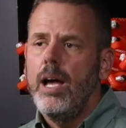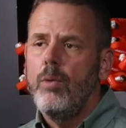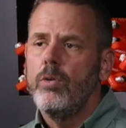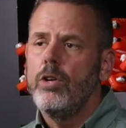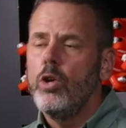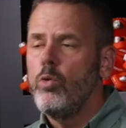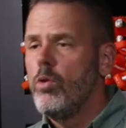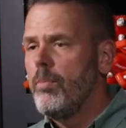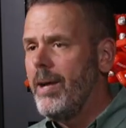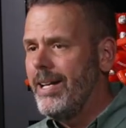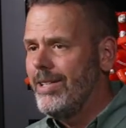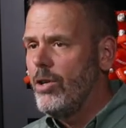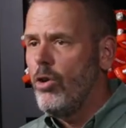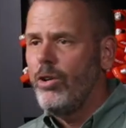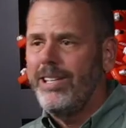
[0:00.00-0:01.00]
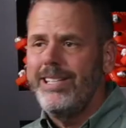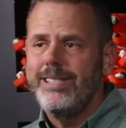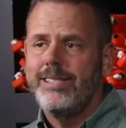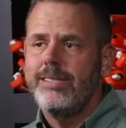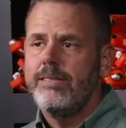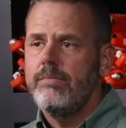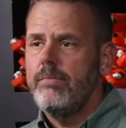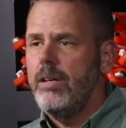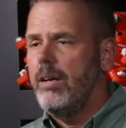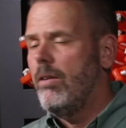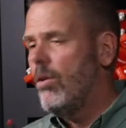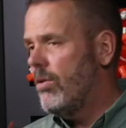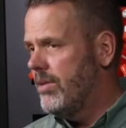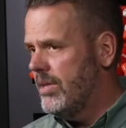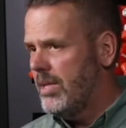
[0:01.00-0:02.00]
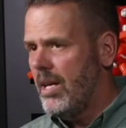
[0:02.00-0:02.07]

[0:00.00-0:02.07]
I want to know where my dog is all the